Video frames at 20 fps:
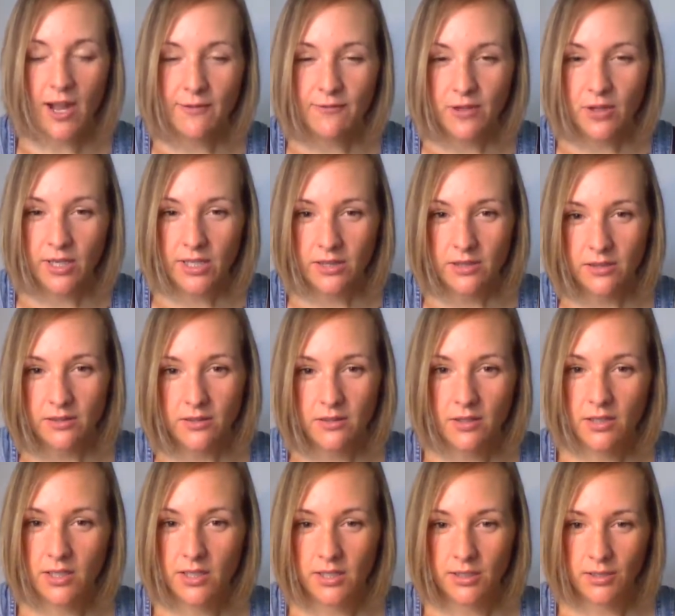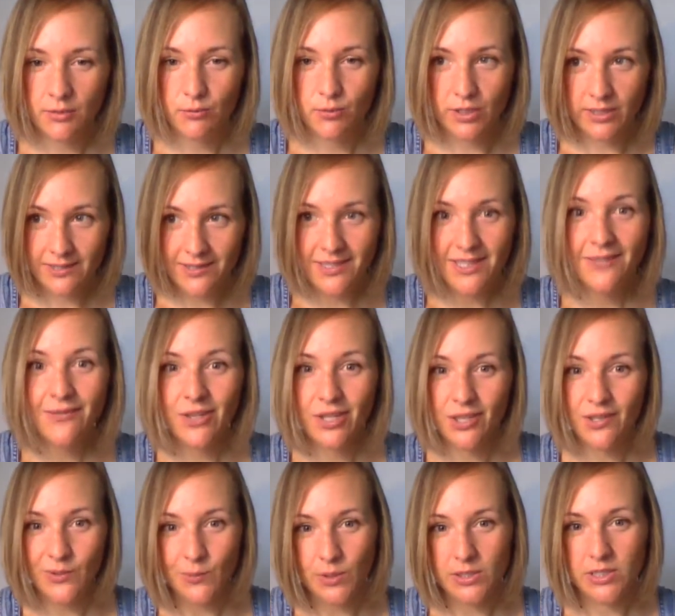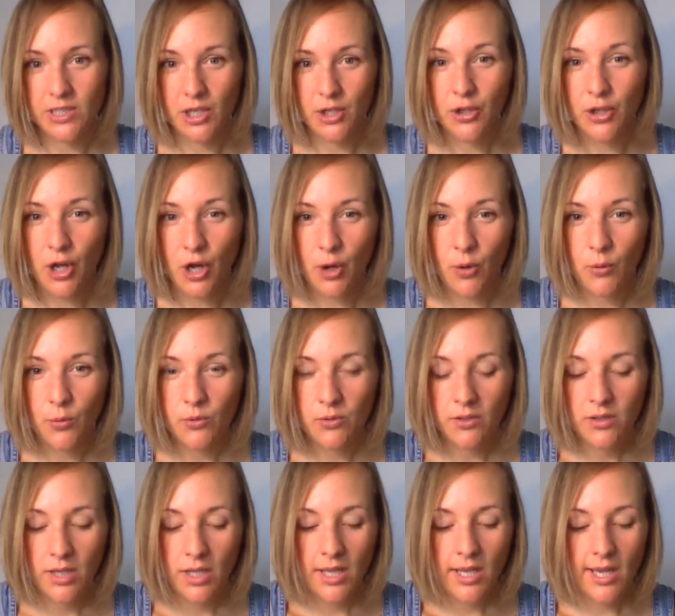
I feel like the receiving is what's unknown,